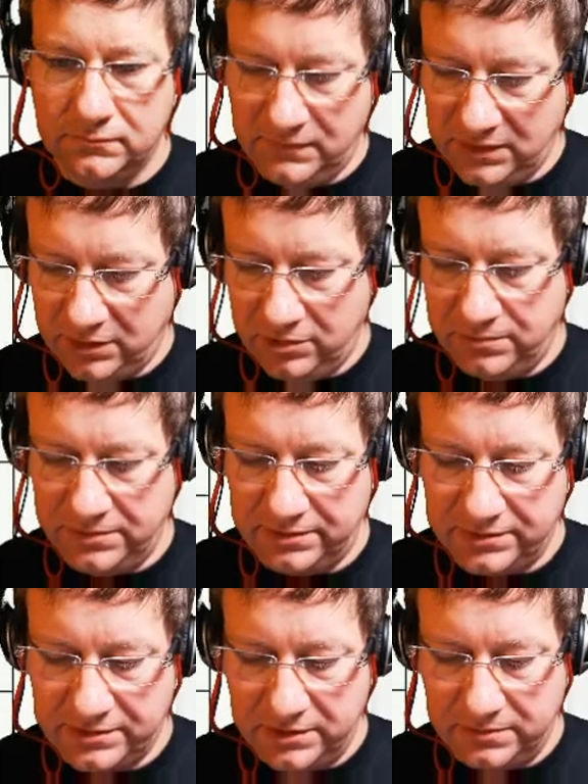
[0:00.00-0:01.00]
opening the
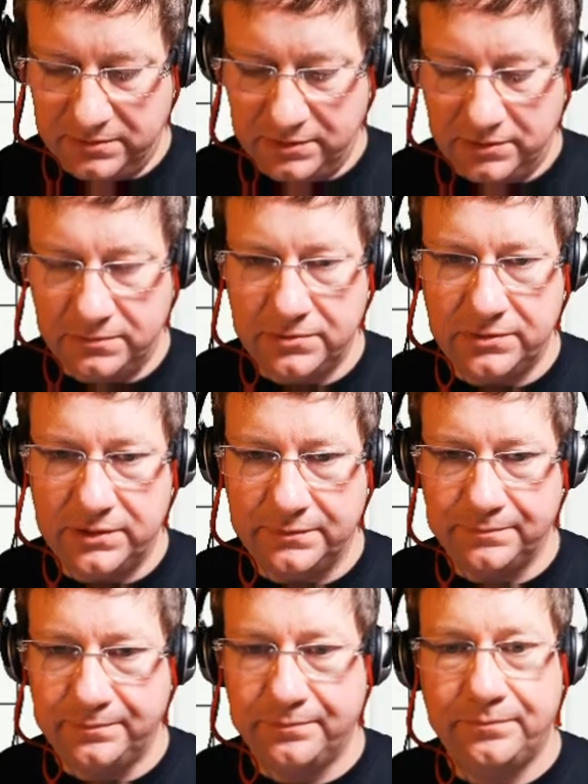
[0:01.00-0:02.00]
secret, opening
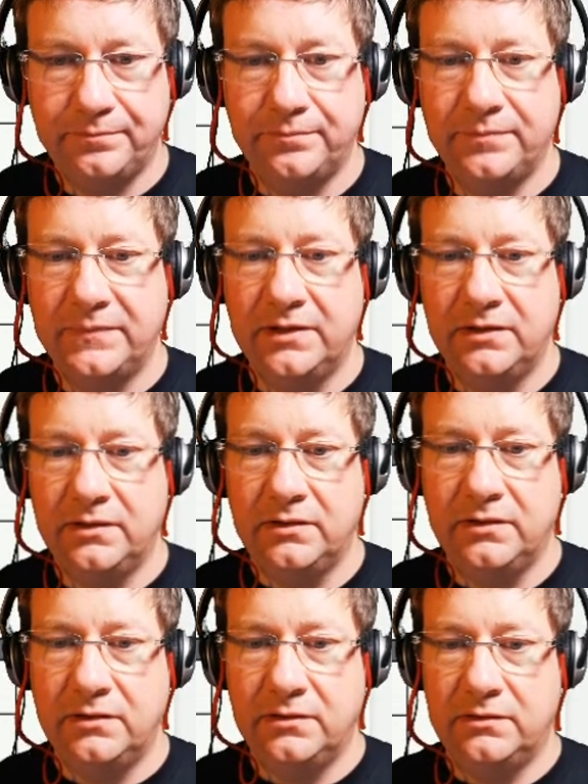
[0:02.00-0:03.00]

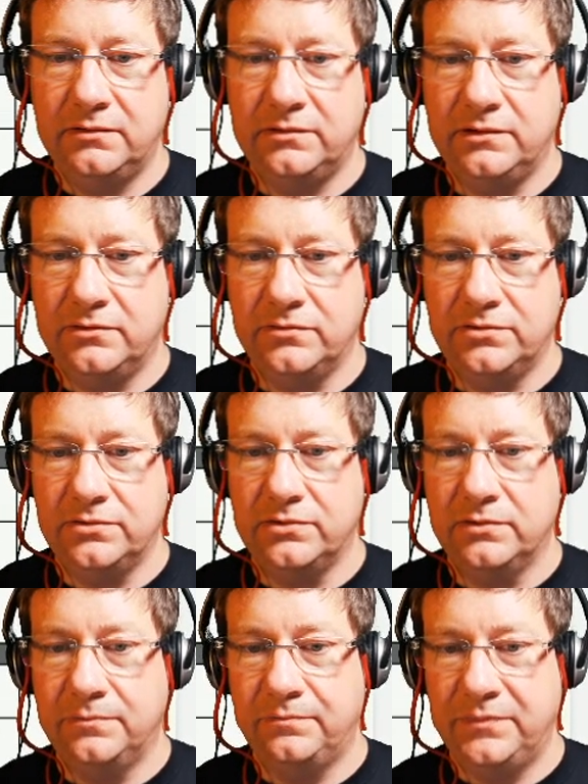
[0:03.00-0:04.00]
secret door.
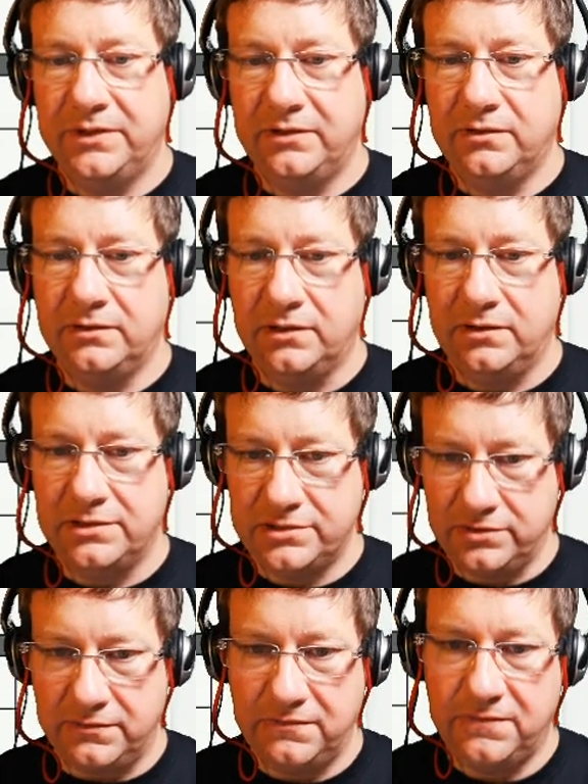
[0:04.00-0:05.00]
No, let's do
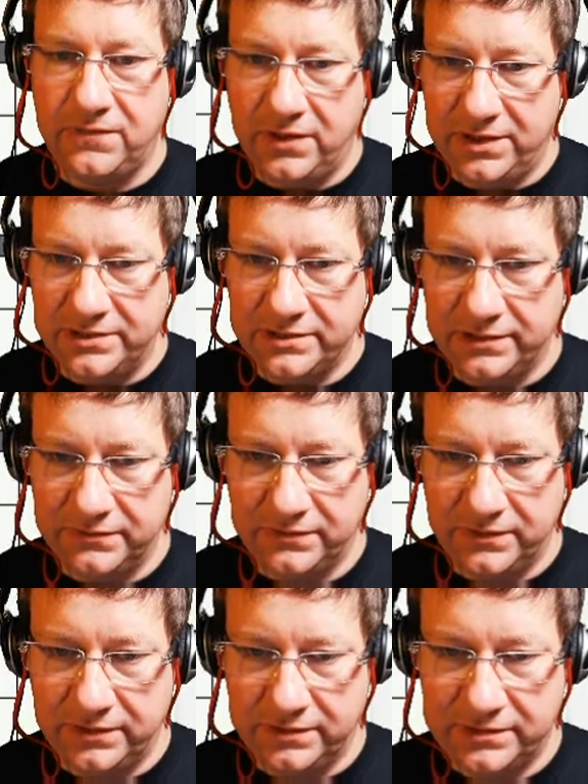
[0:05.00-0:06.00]
it finding
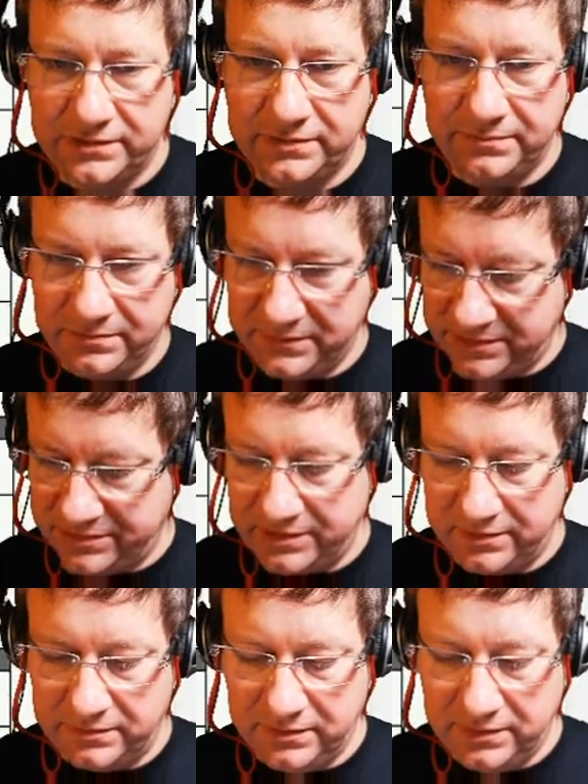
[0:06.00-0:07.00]
first. So
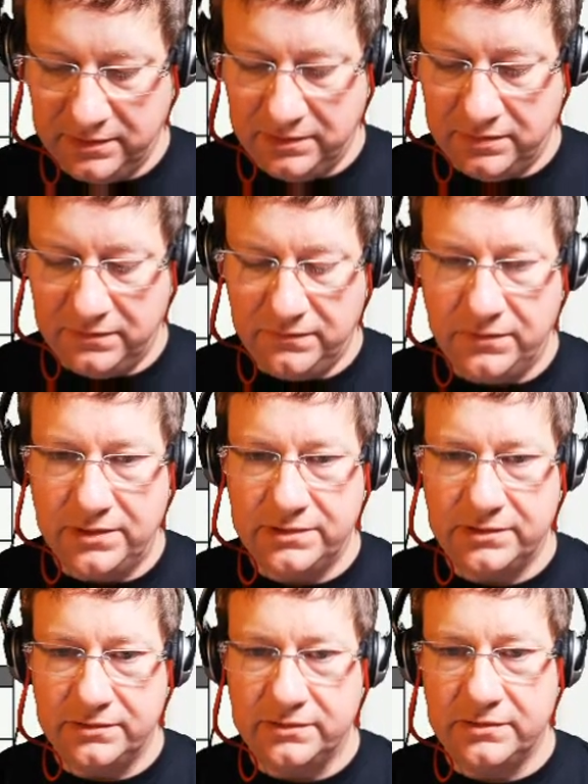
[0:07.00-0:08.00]
finding
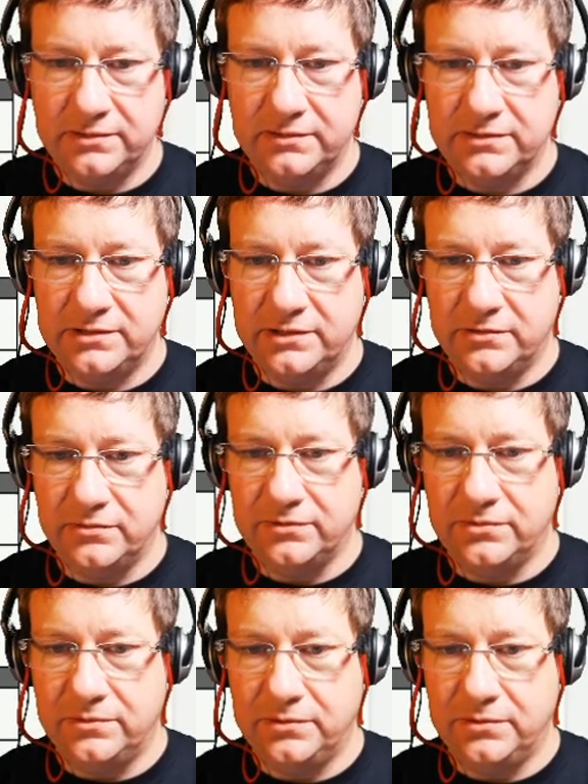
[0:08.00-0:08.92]
the secret door